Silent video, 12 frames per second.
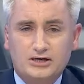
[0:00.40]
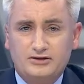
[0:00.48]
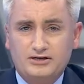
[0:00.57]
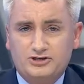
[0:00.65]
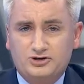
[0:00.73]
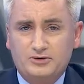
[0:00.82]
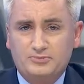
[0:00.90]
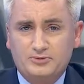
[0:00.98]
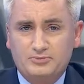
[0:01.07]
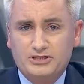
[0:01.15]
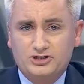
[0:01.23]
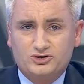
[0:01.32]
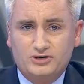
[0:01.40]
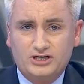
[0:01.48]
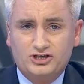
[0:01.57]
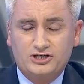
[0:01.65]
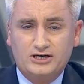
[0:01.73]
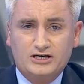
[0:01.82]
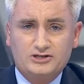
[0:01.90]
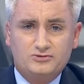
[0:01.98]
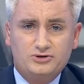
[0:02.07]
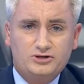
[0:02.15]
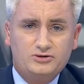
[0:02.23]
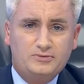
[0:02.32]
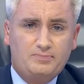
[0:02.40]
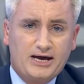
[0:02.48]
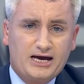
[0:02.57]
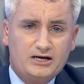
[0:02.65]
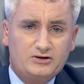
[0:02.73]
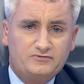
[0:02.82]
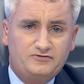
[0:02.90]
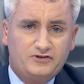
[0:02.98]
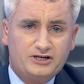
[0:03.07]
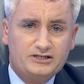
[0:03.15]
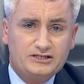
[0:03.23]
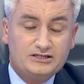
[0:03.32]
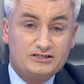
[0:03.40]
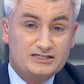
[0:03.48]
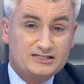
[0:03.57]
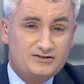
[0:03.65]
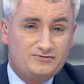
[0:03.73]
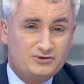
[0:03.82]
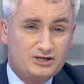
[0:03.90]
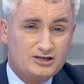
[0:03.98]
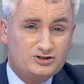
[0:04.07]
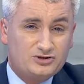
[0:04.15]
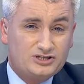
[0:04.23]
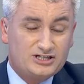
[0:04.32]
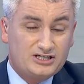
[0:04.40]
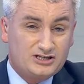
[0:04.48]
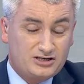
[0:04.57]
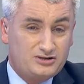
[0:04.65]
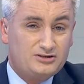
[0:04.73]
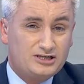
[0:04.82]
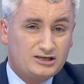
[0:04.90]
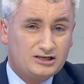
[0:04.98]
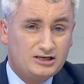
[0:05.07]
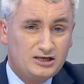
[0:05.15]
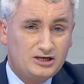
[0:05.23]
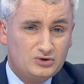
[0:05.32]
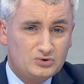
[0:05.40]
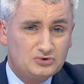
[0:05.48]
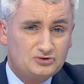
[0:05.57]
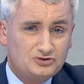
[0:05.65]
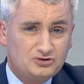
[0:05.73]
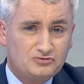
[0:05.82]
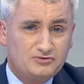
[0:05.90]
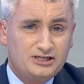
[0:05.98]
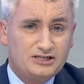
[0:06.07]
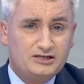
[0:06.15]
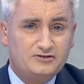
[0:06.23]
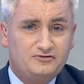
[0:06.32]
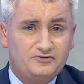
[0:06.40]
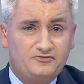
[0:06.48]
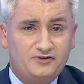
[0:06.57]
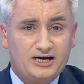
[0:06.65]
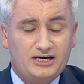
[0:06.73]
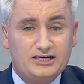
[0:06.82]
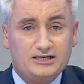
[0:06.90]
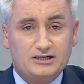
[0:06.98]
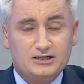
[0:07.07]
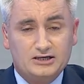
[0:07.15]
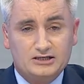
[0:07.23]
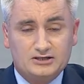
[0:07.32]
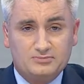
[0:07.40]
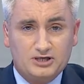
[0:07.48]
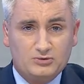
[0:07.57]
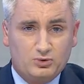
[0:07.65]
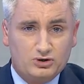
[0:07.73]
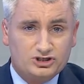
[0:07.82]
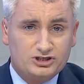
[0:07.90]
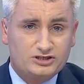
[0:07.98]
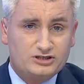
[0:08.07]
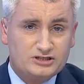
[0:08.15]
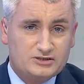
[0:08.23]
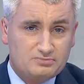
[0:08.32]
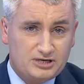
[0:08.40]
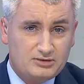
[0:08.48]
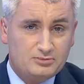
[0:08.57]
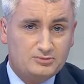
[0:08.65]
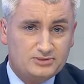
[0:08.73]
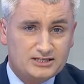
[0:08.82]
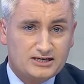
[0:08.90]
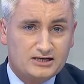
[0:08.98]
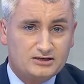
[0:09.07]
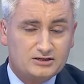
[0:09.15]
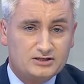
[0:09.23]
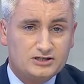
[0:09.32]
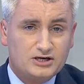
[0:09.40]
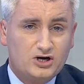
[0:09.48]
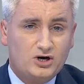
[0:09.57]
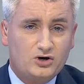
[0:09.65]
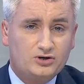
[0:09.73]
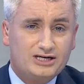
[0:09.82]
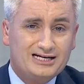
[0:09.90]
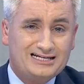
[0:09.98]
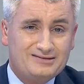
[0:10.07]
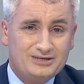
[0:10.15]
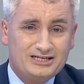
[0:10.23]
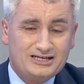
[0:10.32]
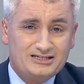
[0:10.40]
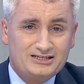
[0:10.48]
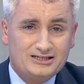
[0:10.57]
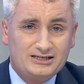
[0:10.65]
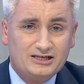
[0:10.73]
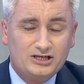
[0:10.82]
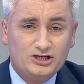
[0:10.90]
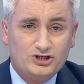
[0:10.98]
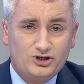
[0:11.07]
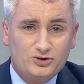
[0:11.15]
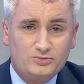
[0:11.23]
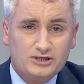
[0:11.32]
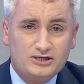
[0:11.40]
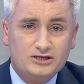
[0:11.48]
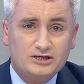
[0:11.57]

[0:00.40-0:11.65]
The Trump administration has renewed a ban on funding to several countries, including North Korea, for failing to meet Washington's minimum standards on eliminating human